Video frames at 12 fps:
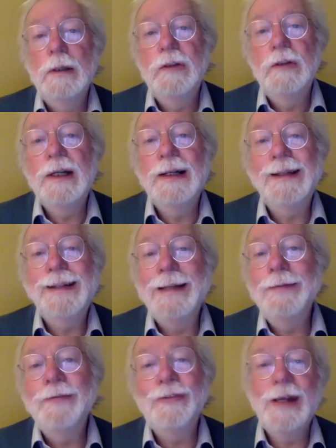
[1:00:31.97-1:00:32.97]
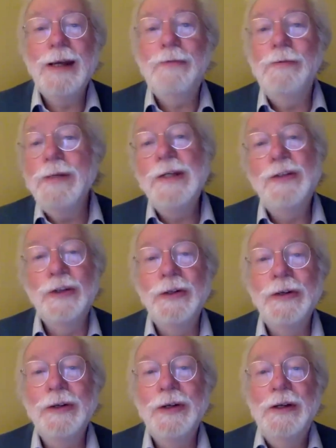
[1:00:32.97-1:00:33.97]
to cleanse their
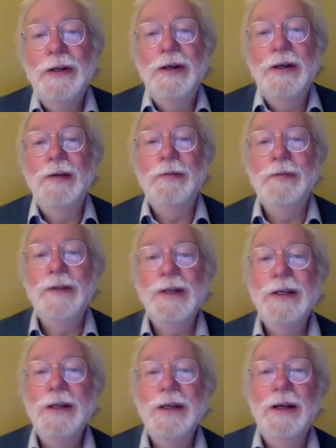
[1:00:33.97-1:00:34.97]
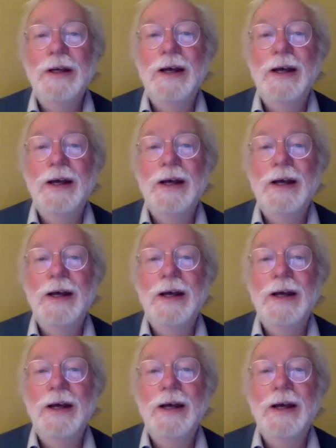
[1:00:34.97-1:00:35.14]
region of the